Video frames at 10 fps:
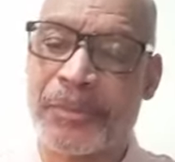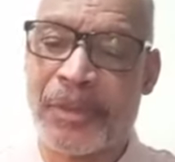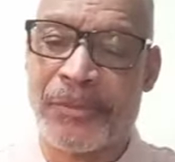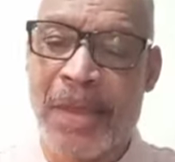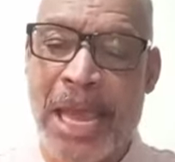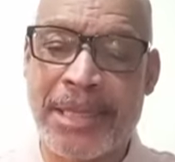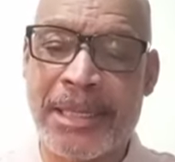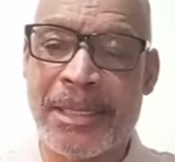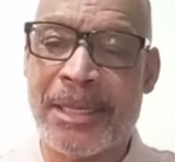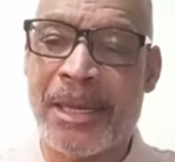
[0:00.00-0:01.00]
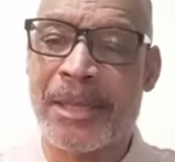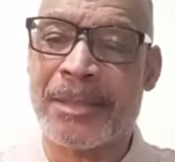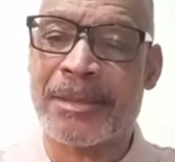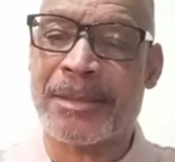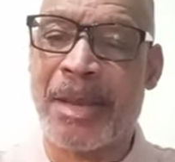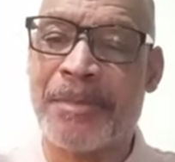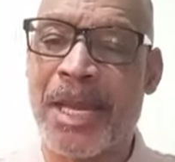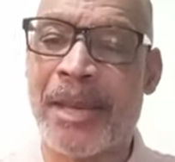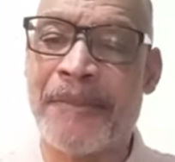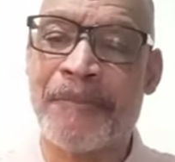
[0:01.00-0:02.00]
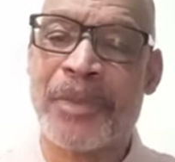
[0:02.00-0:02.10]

If I get there someday.